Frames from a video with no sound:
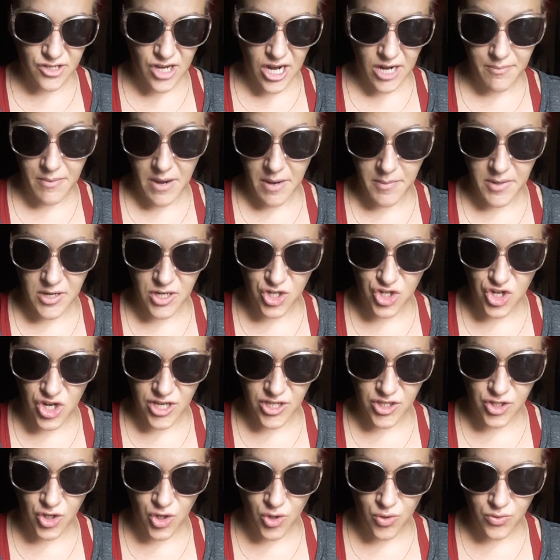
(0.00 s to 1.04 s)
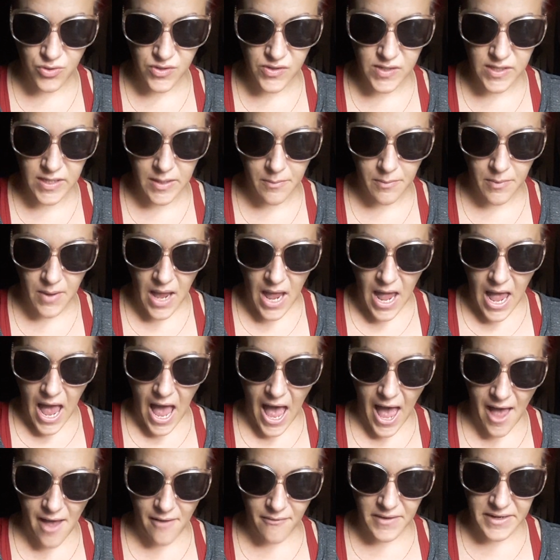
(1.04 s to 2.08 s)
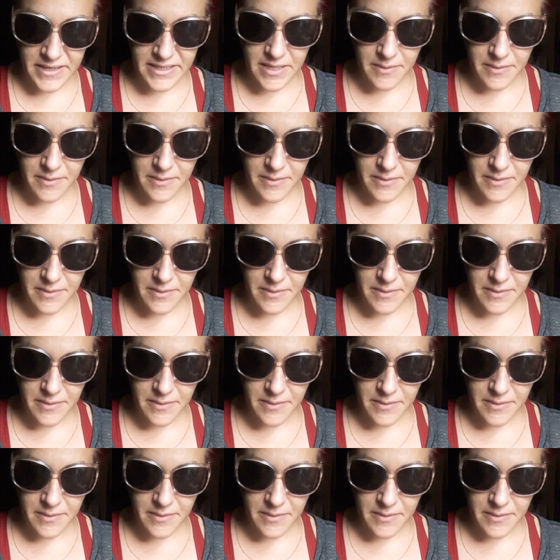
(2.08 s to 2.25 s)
Like, maybe she's used to having